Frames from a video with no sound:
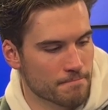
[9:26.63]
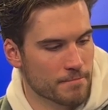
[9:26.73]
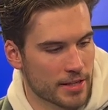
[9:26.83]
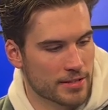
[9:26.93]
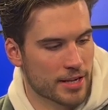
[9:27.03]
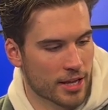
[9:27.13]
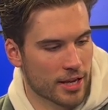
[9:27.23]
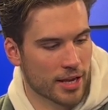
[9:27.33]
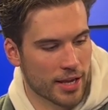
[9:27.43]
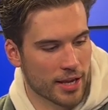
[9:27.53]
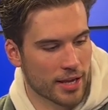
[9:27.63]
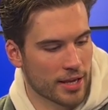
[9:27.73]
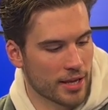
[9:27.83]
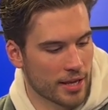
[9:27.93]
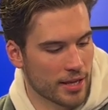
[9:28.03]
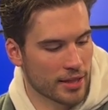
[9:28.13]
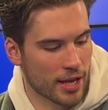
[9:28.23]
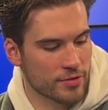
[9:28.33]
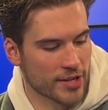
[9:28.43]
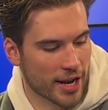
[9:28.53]
He
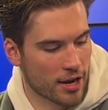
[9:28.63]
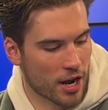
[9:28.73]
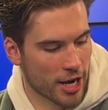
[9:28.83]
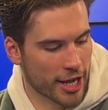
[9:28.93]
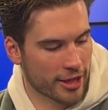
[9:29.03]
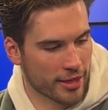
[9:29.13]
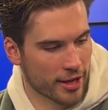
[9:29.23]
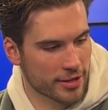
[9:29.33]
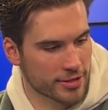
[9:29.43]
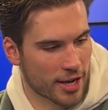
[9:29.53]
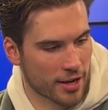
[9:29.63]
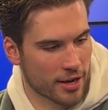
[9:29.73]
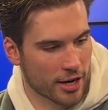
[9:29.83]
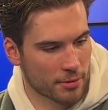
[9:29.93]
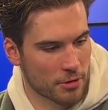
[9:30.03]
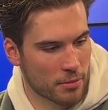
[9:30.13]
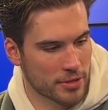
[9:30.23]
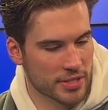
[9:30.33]
loves iconic things and iconic moments.